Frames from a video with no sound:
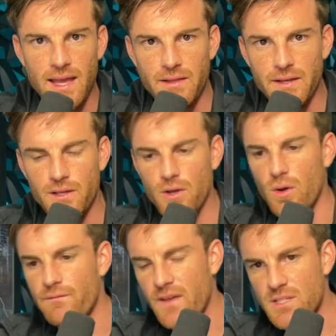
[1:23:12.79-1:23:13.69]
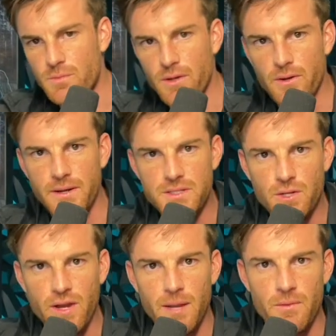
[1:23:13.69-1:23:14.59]
Let it go on Facebook or
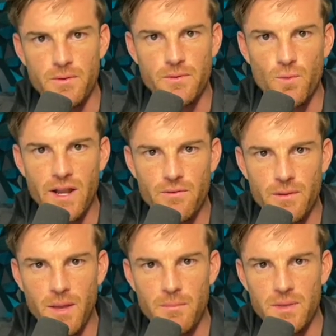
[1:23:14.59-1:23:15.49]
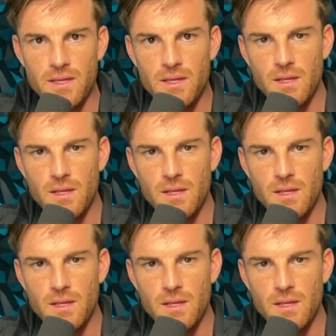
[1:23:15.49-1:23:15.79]
Instagram or whatever it might be.